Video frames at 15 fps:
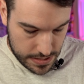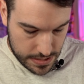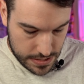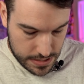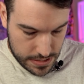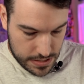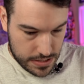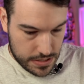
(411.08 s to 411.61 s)

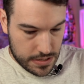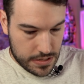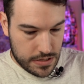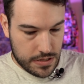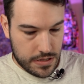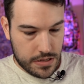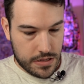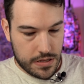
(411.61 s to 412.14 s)

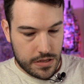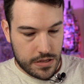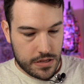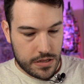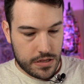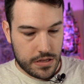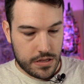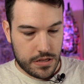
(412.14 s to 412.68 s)

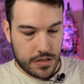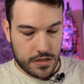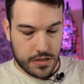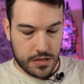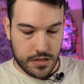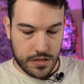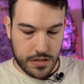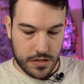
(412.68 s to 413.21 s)
Nothing is said.